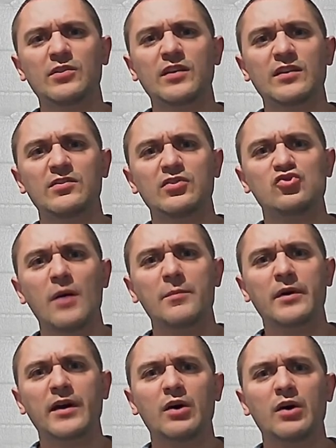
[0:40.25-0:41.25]
the dropping
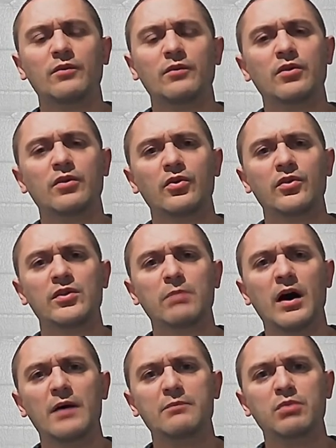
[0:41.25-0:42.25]
out of all of the
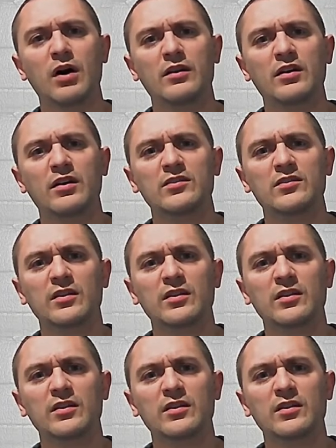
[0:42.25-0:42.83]
byproducts and